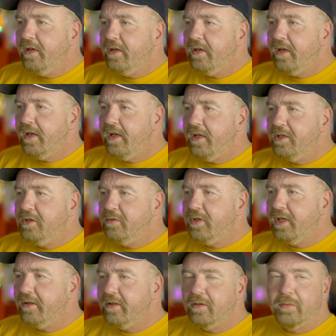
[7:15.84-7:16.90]
and you
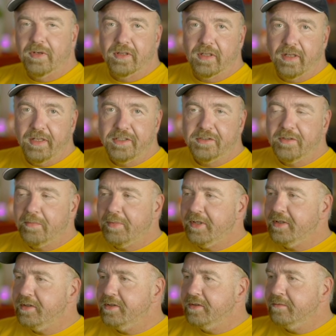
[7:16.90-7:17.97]
tell it what the light strip
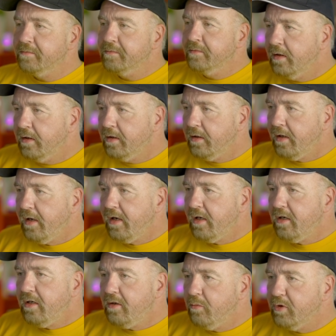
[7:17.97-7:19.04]
is,
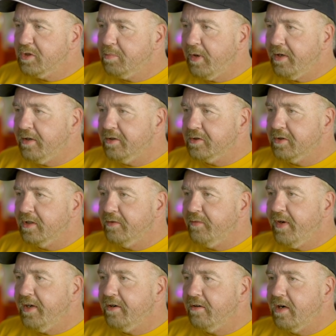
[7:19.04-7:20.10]
and which button is going to
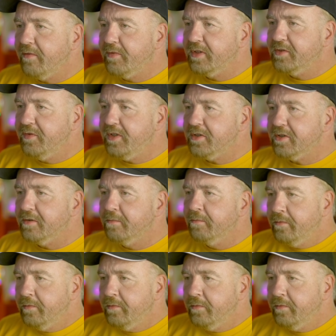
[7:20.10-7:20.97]
fire off this feature.